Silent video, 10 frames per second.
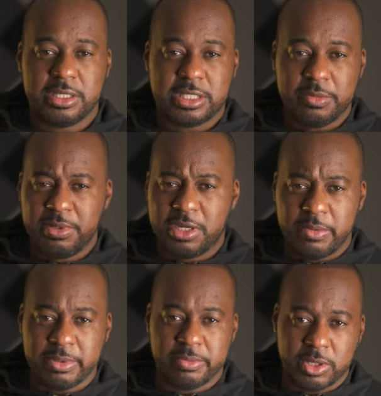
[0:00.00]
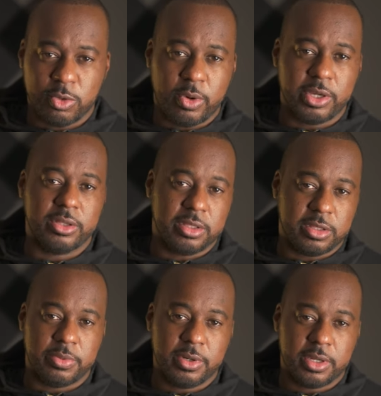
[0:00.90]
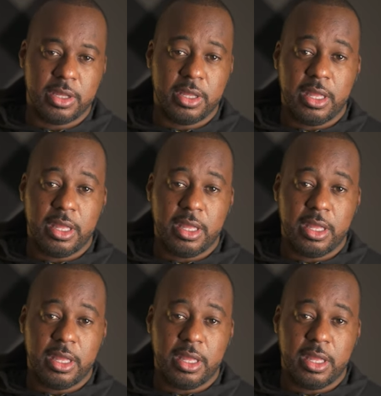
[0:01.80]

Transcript: Simply comment below why you need the book,